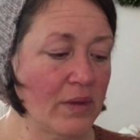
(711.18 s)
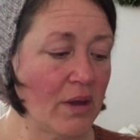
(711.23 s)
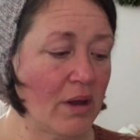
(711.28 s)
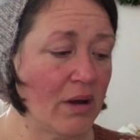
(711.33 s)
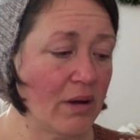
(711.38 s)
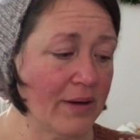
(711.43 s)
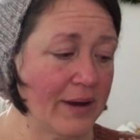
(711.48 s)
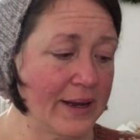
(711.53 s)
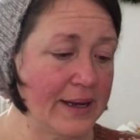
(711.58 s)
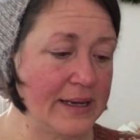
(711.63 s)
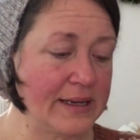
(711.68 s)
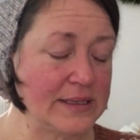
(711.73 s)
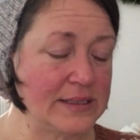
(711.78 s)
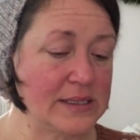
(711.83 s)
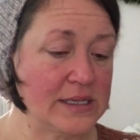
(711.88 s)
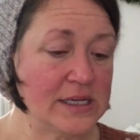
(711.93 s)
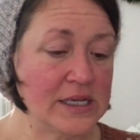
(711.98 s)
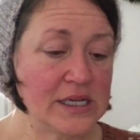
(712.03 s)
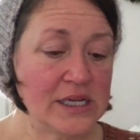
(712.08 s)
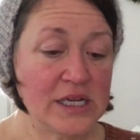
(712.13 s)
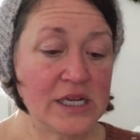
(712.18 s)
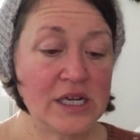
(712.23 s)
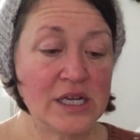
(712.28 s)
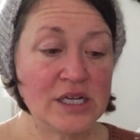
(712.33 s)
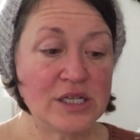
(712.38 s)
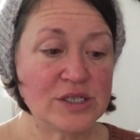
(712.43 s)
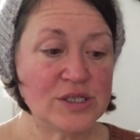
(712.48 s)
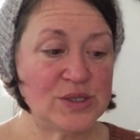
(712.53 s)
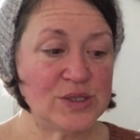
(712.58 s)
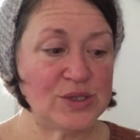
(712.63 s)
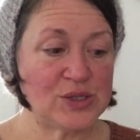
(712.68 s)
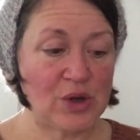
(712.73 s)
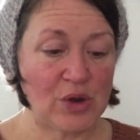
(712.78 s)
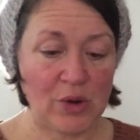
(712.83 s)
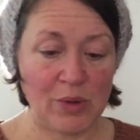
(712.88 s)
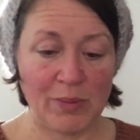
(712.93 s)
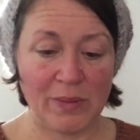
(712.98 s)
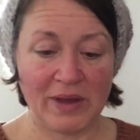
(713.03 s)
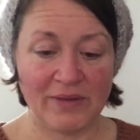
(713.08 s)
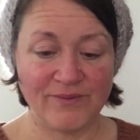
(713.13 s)
All right,
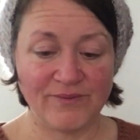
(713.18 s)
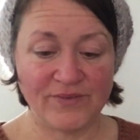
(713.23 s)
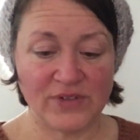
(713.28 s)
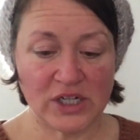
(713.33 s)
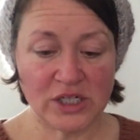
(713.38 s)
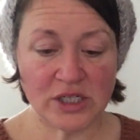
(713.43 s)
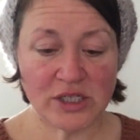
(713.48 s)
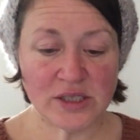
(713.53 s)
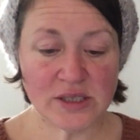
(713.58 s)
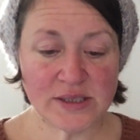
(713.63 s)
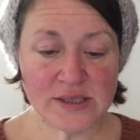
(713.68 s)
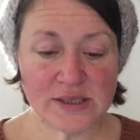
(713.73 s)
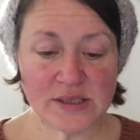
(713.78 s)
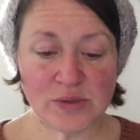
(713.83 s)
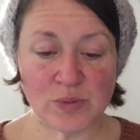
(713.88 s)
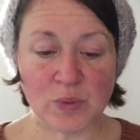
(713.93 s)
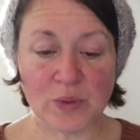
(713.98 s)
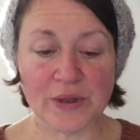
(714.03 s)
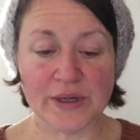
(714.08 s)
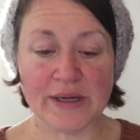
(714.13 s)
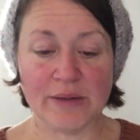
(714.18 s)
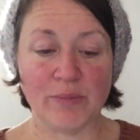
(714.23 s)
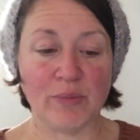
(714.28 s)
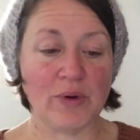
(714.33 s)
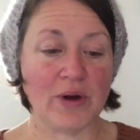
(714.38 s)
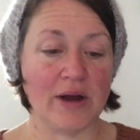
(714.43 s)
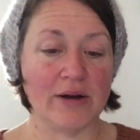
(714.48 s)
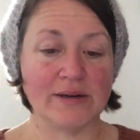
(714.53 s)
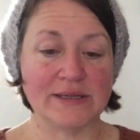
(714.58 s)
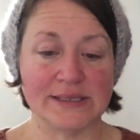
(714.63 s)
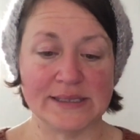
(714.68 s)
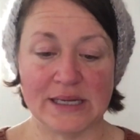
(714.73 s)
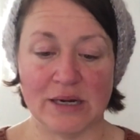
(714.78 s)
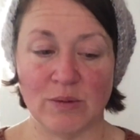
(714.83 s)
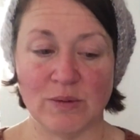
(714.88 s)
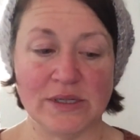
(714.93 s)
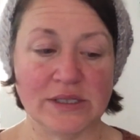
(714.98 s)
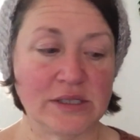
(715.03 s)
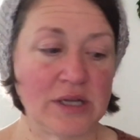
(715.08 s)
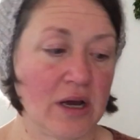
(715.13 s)
so my first work in progress that I
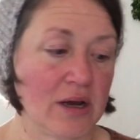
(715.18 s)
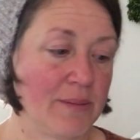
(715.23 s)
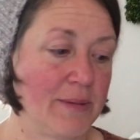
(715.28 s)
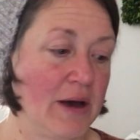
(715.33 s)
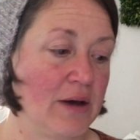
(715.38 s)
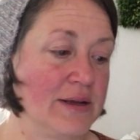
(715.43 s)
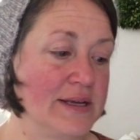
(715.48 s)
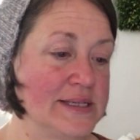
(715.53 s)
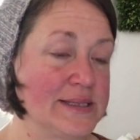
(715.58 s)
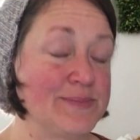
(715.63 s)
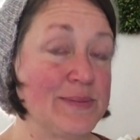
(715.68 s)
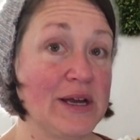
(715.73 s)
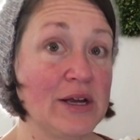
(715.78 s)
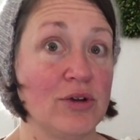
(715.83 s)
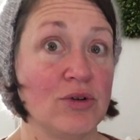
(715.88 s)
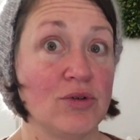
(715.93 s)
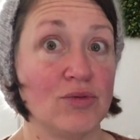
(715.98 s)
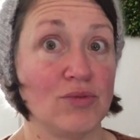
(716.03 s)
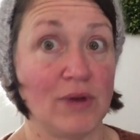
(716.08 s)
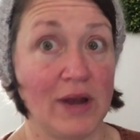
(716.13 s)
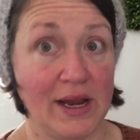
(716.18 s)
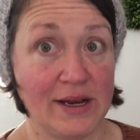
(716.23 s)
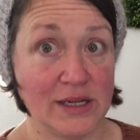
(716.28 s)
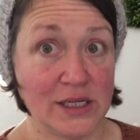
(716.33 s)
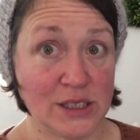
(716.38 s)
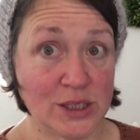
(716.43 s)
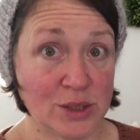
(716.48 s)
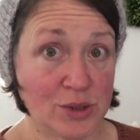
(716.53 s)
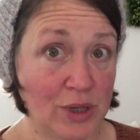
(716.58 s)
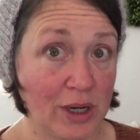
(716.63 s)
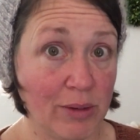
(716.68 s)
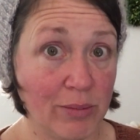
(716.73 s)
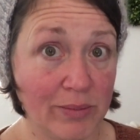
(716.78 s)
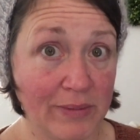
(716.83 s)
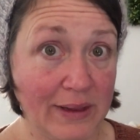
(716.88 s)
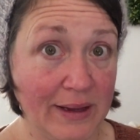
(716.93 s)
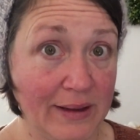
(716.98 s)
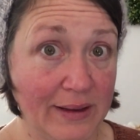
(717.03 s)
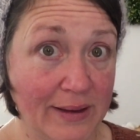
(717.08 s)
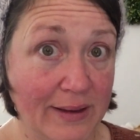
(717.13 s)
want to talk about is my granny stripe
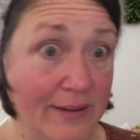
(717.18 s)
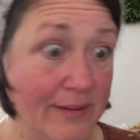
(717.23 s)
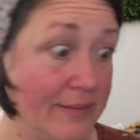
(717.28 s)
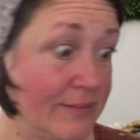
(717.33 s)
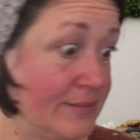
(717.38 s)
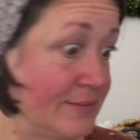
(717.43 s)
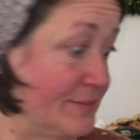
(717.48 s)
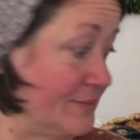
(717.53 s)
blanket.